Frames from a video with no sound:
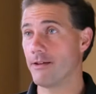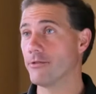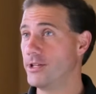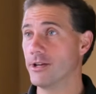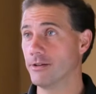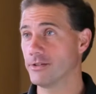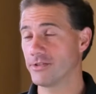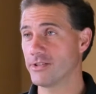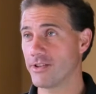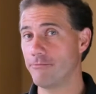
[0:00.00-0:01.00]
every year
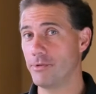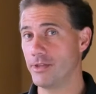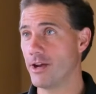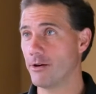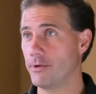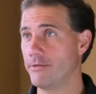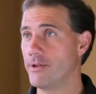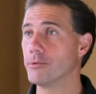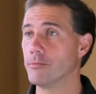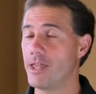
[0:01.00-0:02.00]
since I've been there. We've
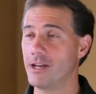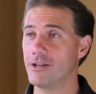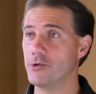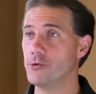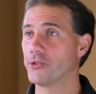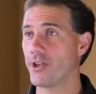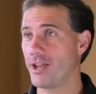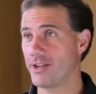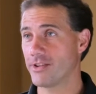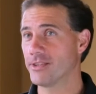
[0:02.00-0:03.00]
implemented a new
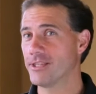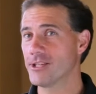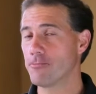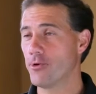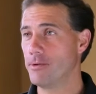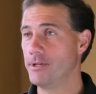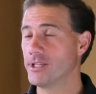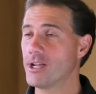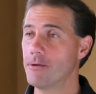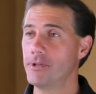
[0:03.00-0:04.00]
site. At this point,
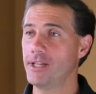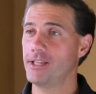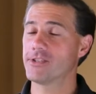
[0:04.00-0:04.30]
the company